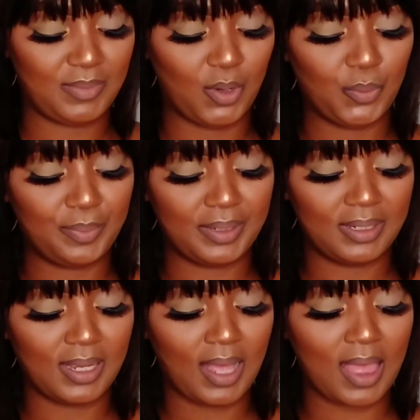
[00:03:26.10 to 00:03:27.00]

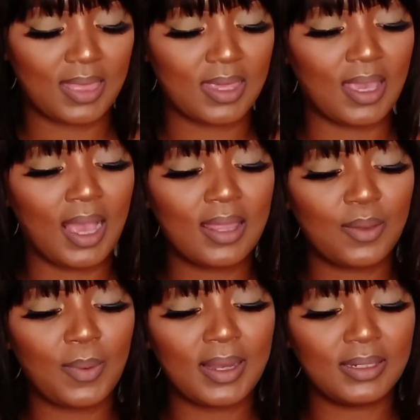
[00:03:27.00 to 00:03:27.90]
Open the
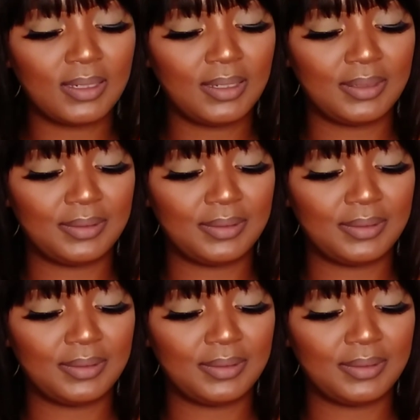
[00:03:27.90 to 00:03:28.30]
other one.